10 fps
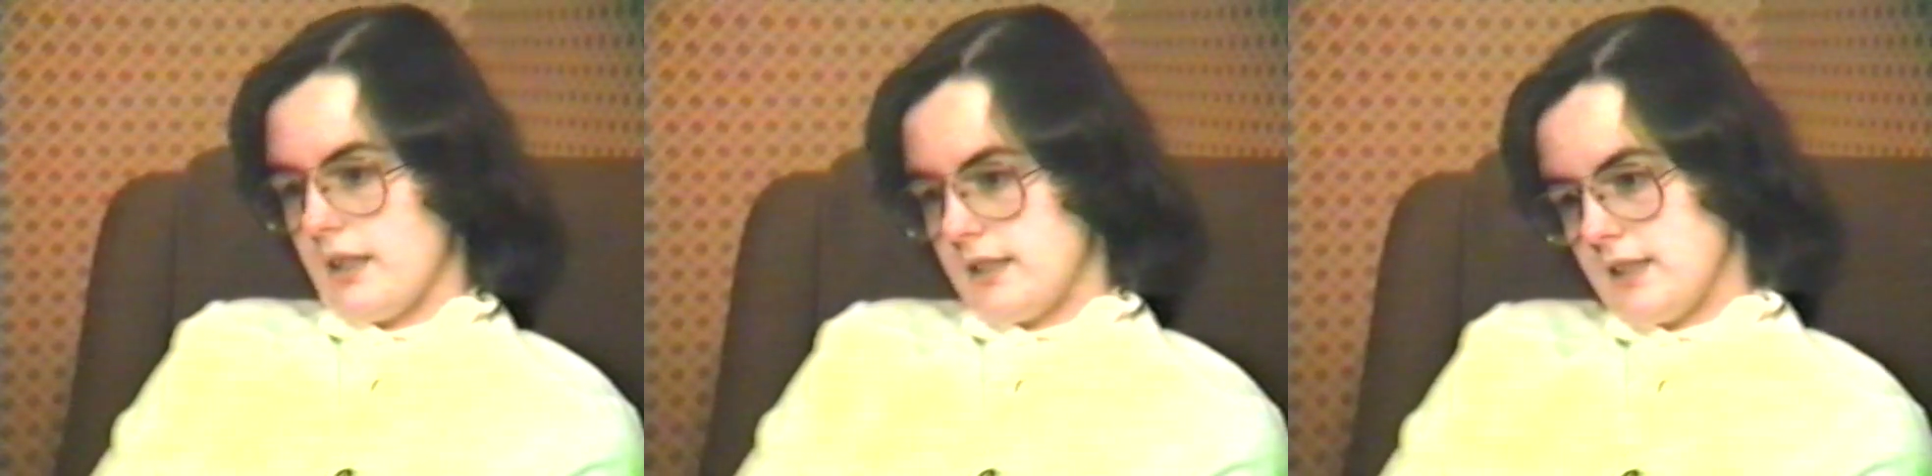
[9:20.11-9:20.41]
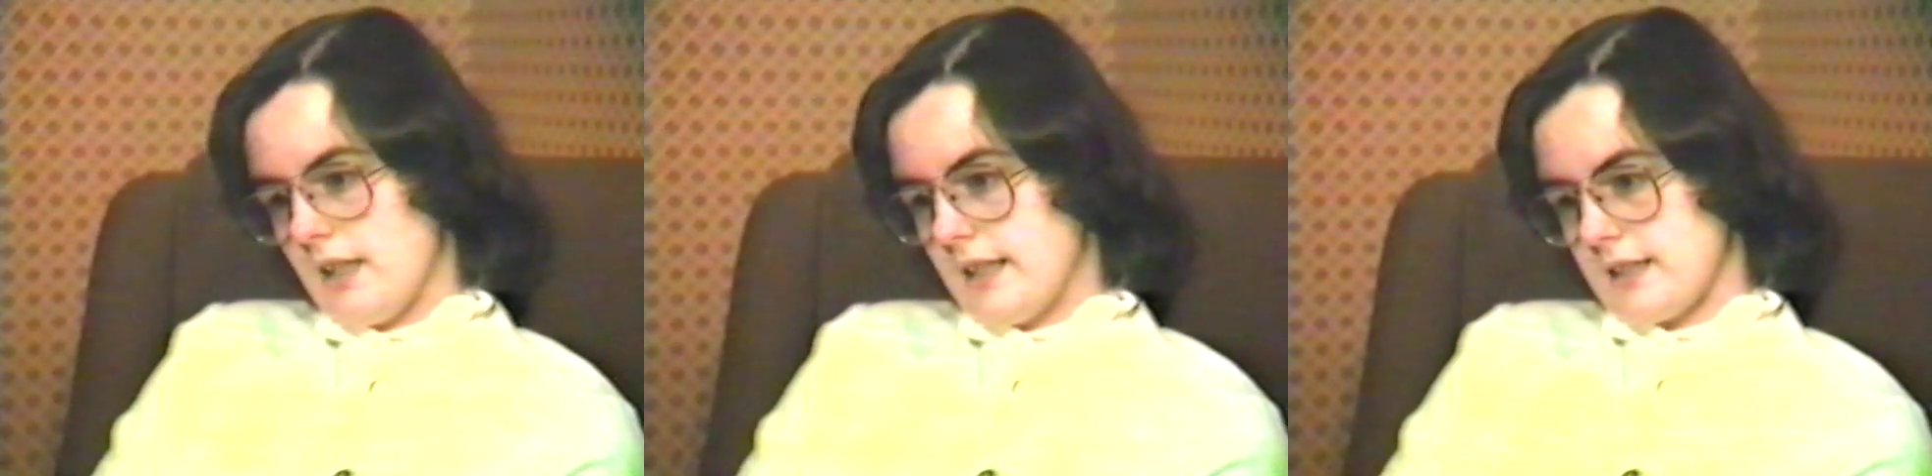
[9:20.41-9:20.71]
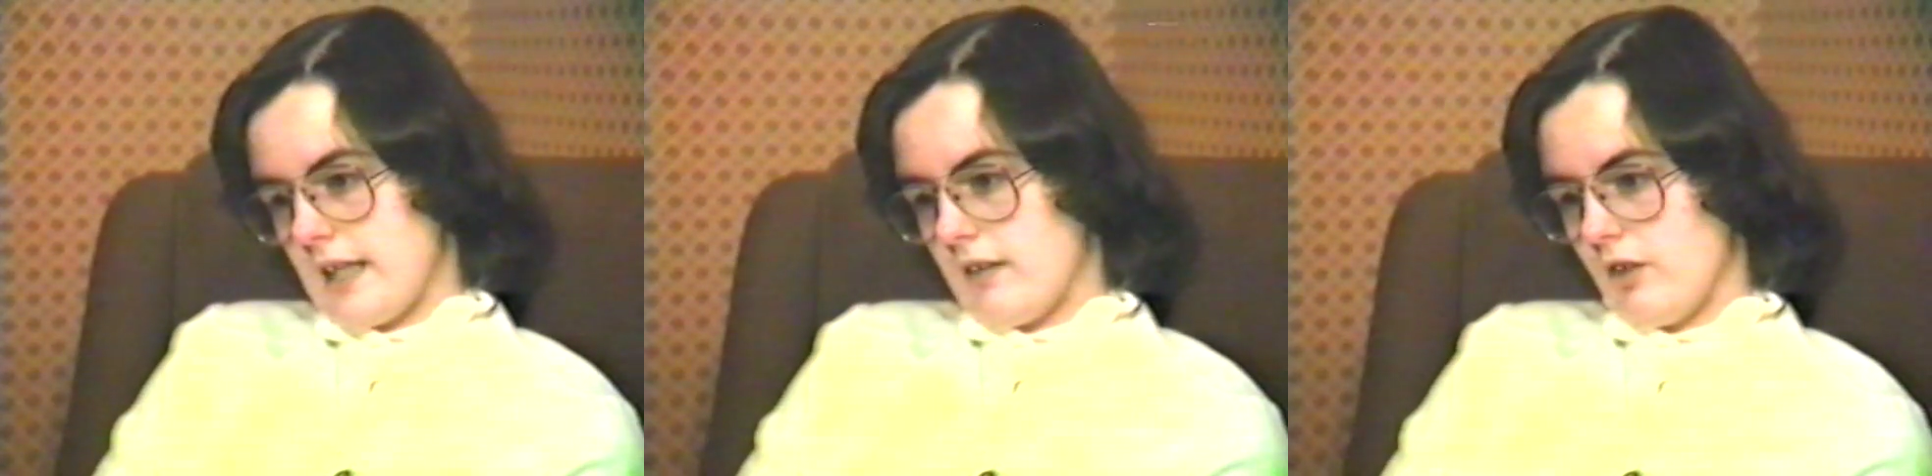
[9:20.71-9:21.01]
and I still had
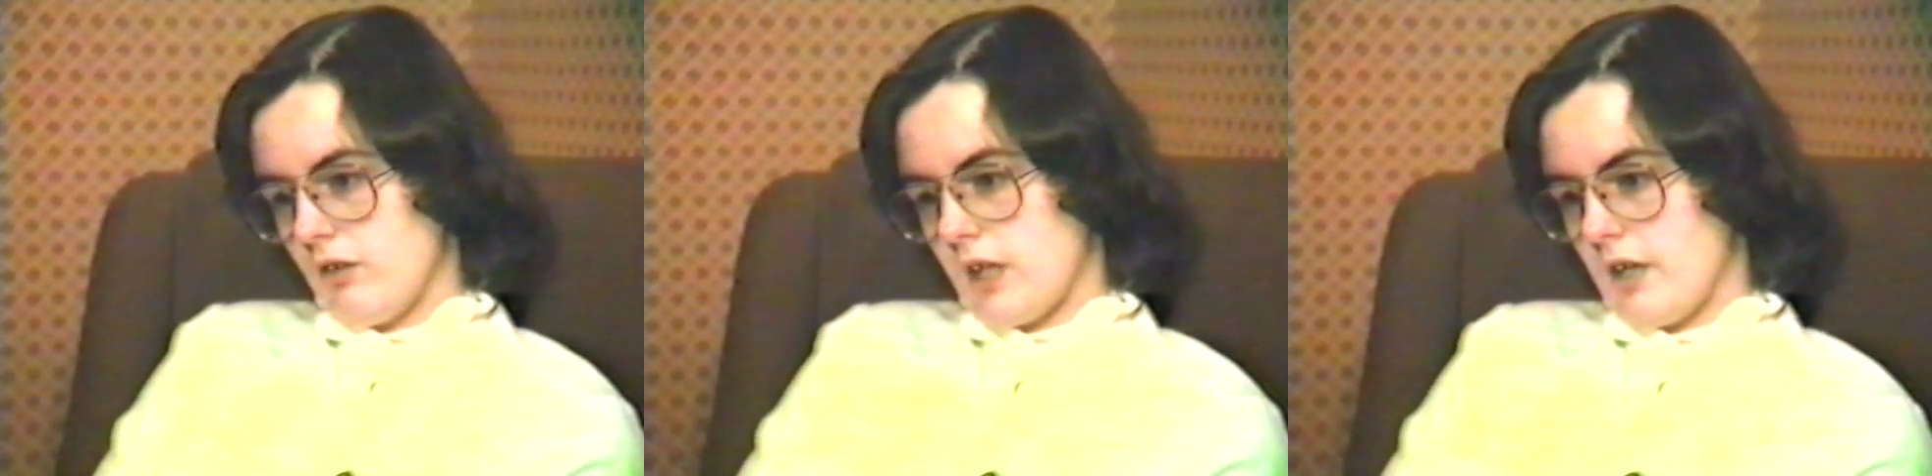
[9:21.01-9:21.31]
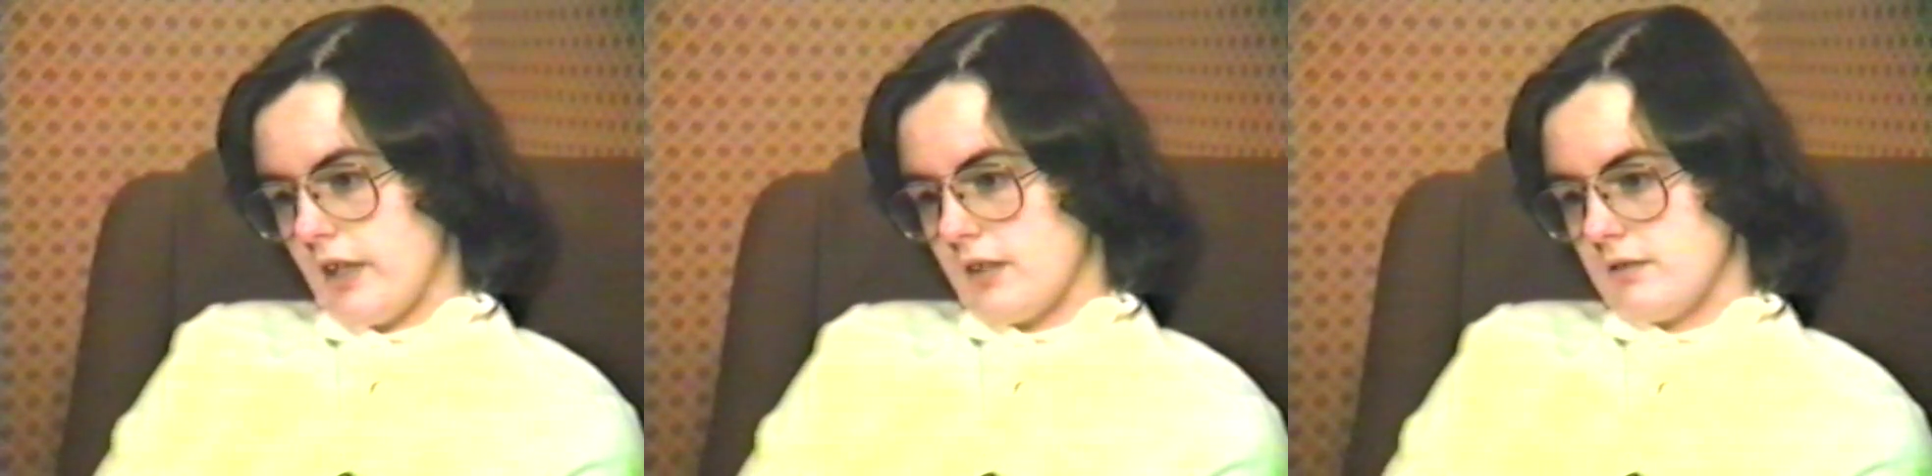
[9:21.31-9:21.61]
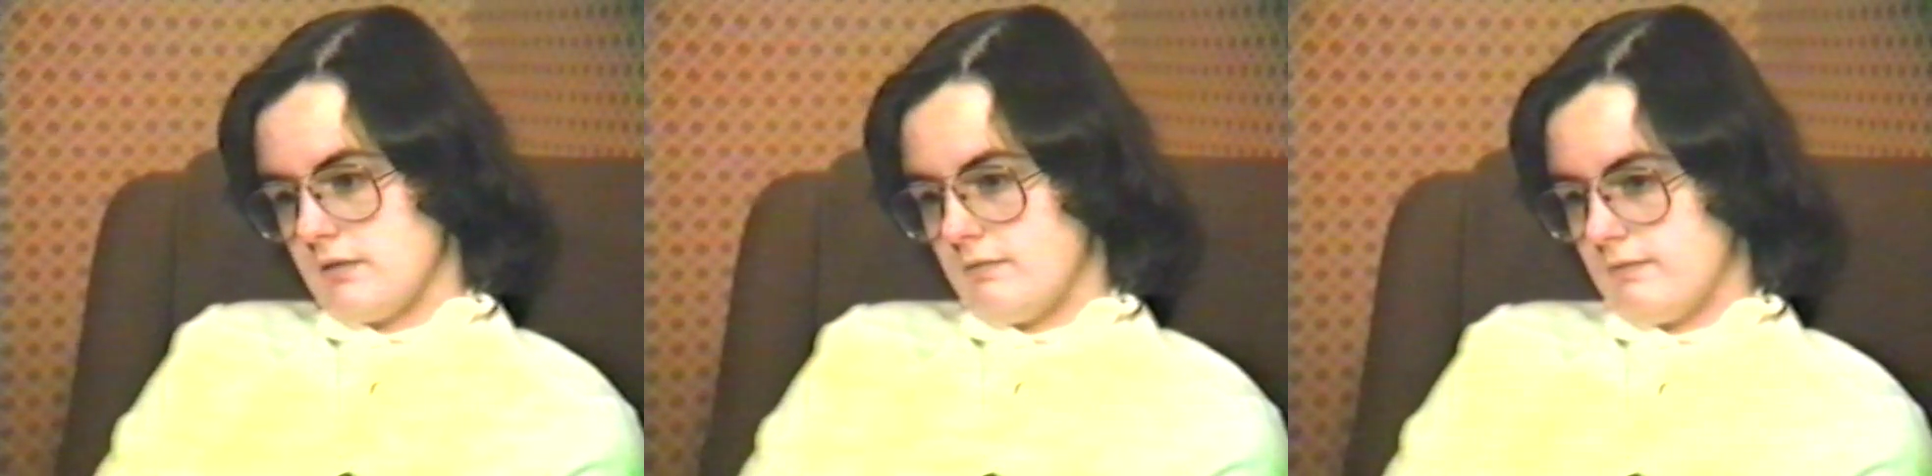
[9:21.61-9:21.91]
to carry on
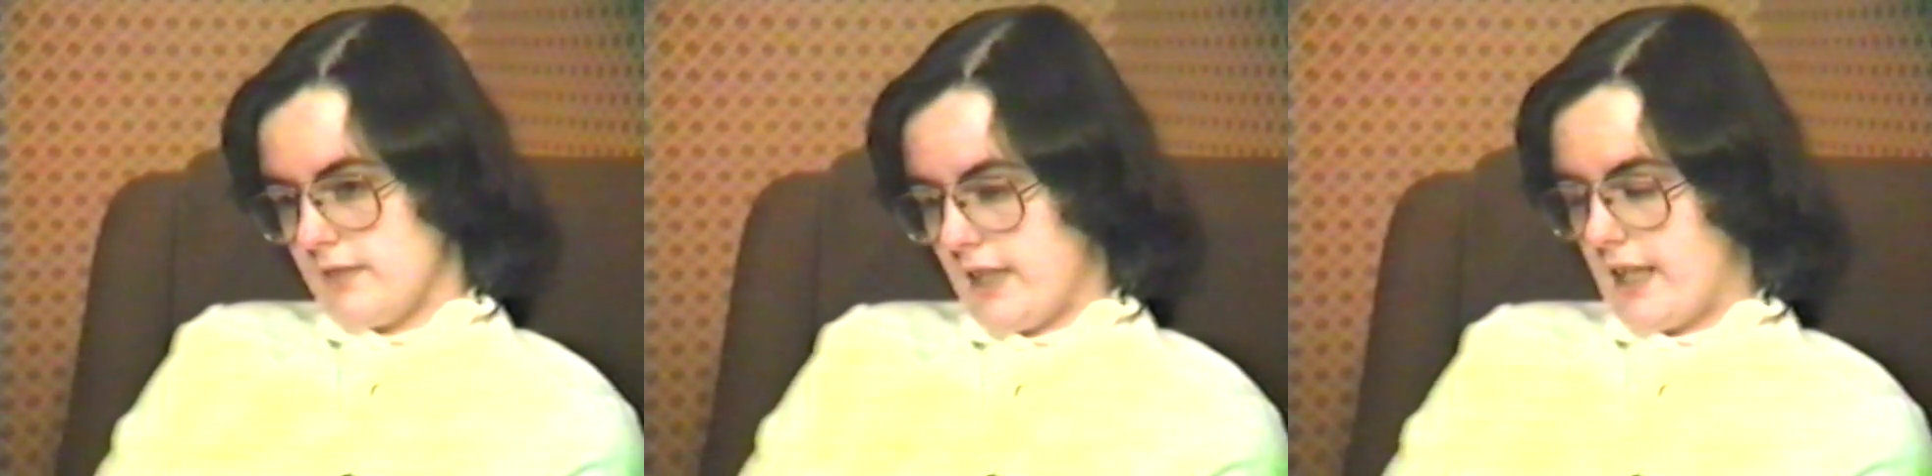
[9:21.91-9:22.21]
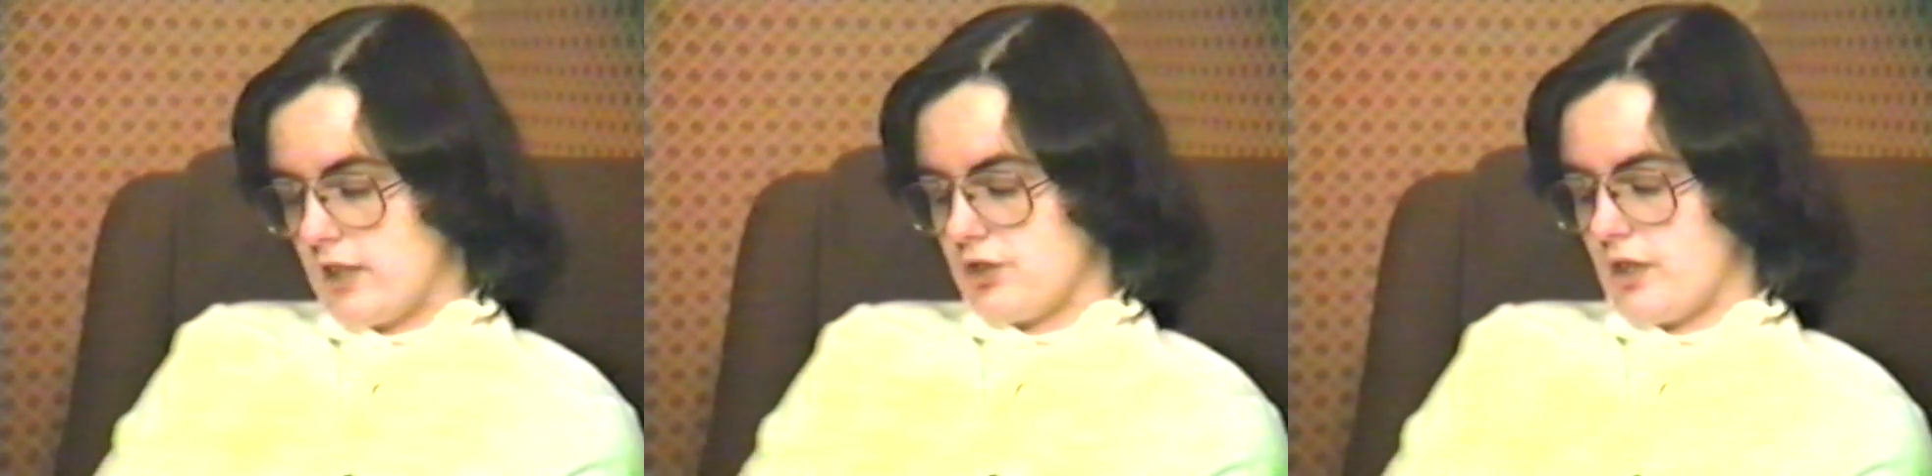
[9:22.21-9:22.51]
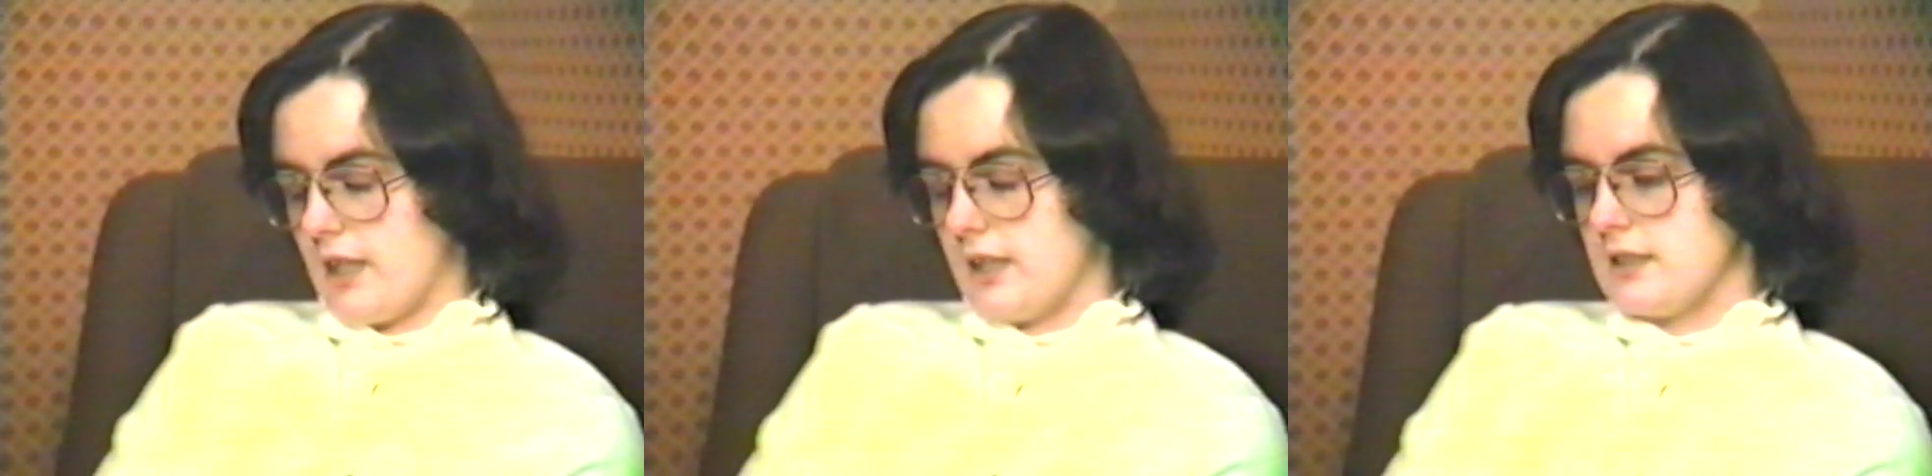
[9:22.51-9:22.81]
going for the
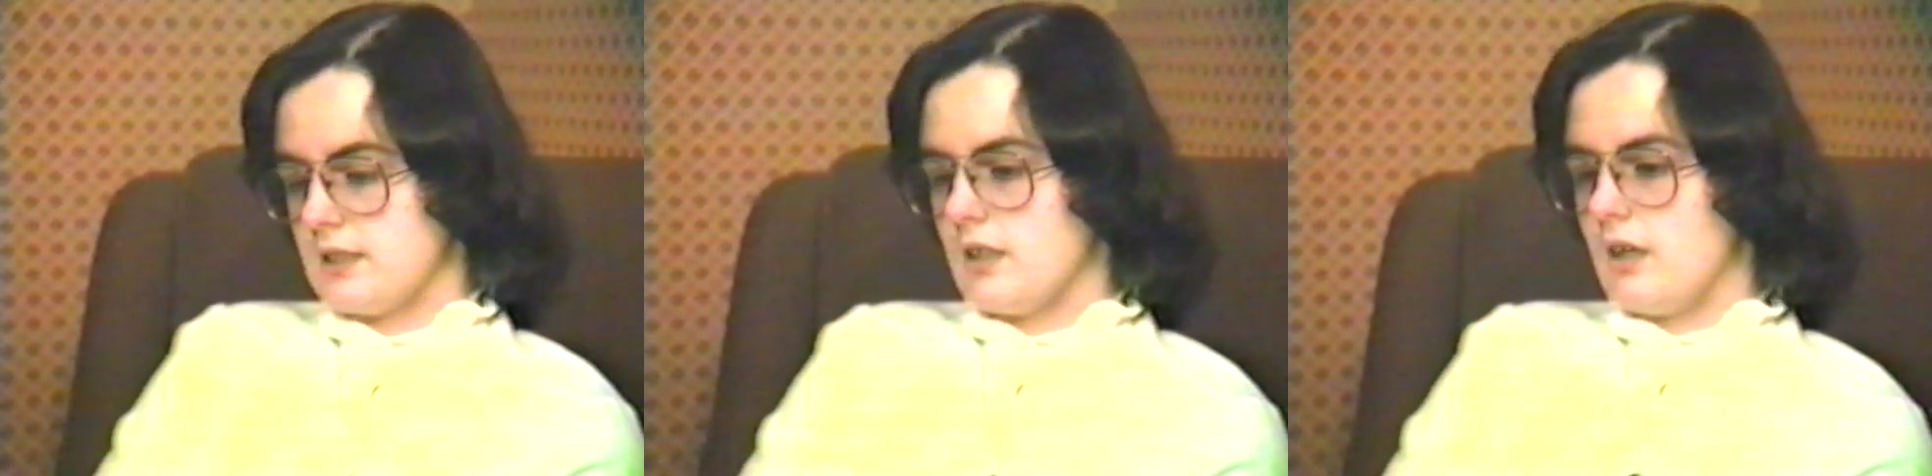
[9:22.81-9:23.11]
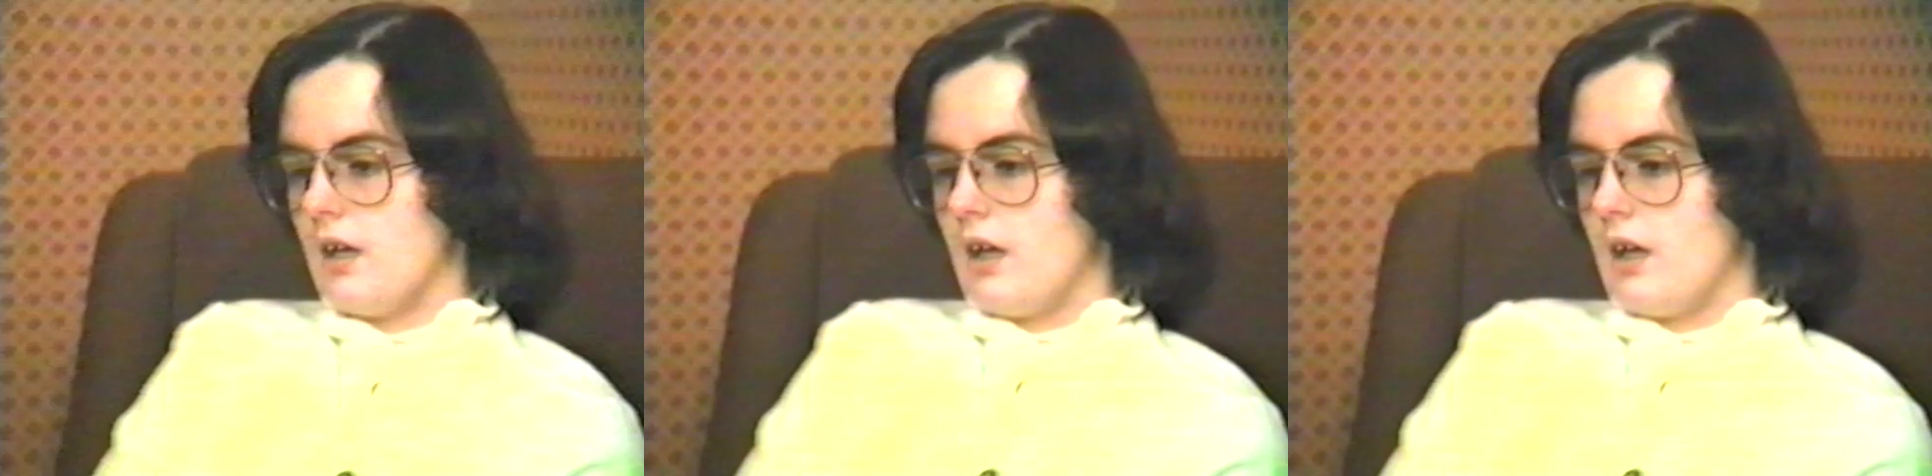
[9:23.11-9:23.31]
X-rays.